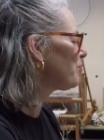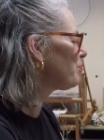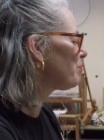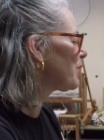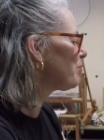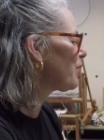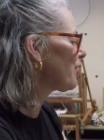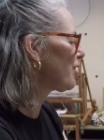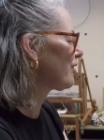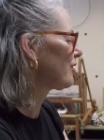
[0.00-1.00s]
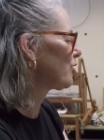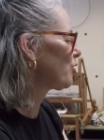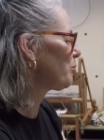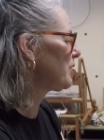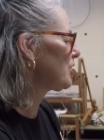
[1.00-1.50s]
mother
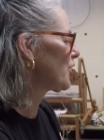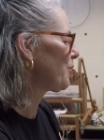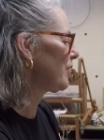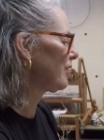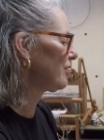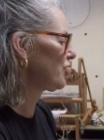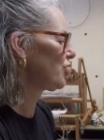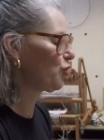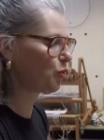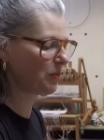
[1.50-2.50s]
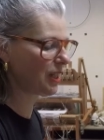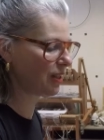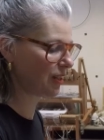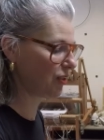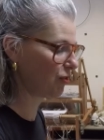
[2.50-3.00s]
got me sewing. She taught me
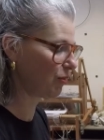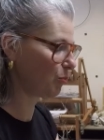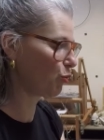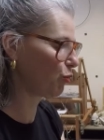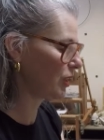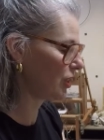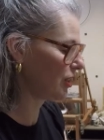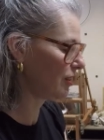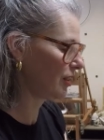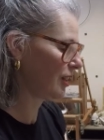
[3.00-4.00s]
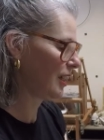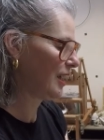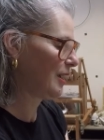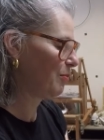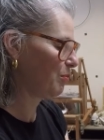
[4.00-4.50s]
to embroider.
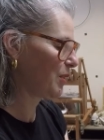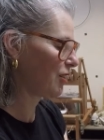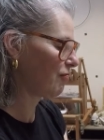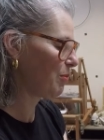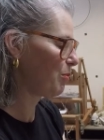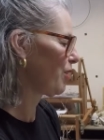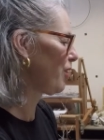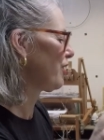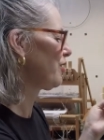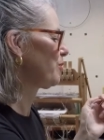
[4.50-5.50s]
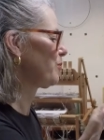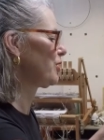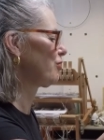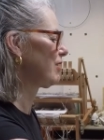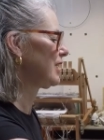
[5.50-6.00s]
My grandmother was
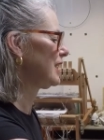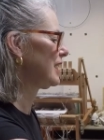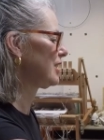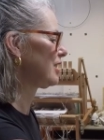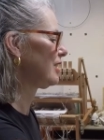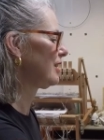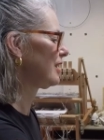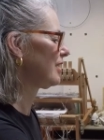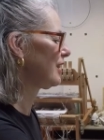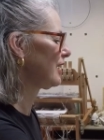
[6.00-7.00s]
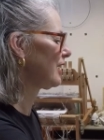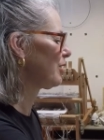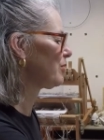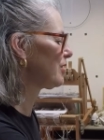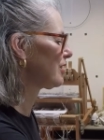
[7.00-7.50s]
a great knitter. I think
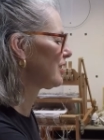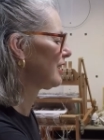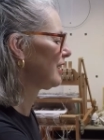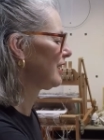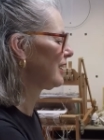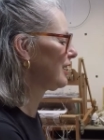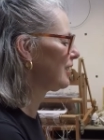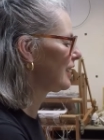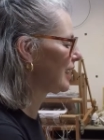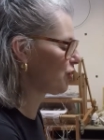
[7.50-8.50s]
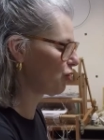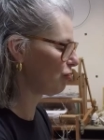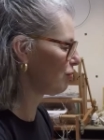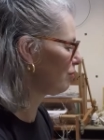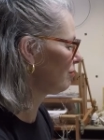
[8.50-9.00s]
it was a
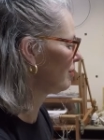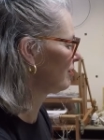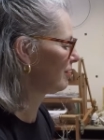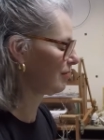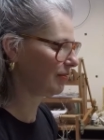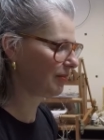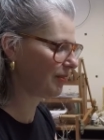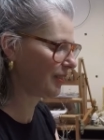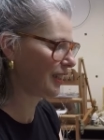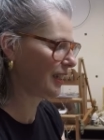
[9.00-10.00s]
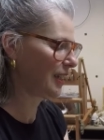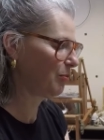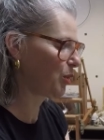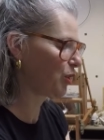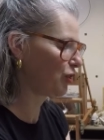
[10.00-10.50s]
natural
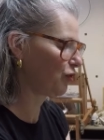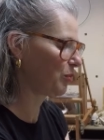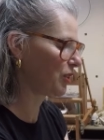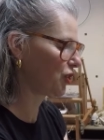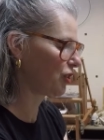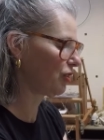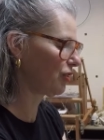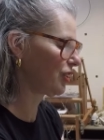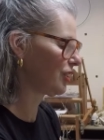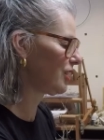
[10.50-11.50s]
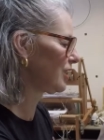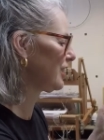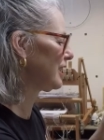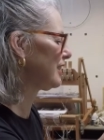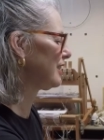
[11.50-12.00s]
part of my childhood.
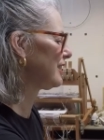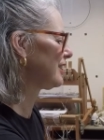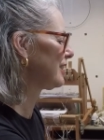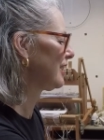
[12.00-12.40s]
And